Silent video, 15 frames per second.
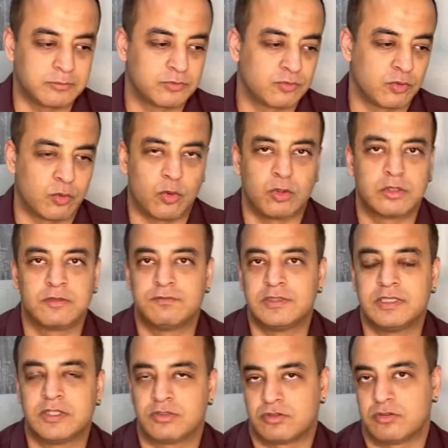For all the
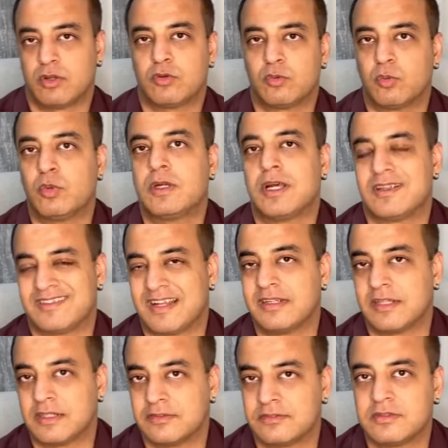Venus ruled
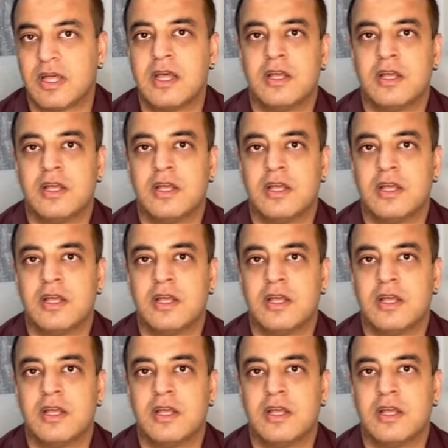ascendants,